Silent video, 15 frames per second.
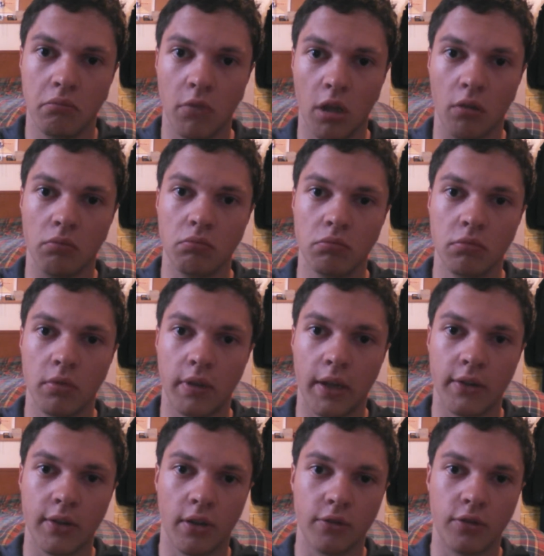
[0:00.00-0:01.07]
oh, I
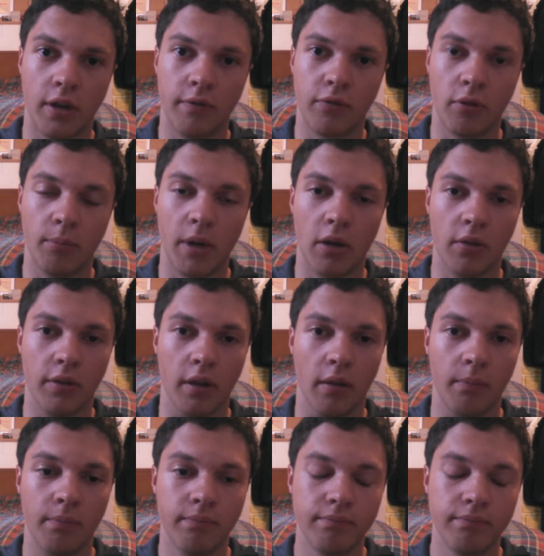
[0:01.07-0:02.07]
guess I'll train for a marathon.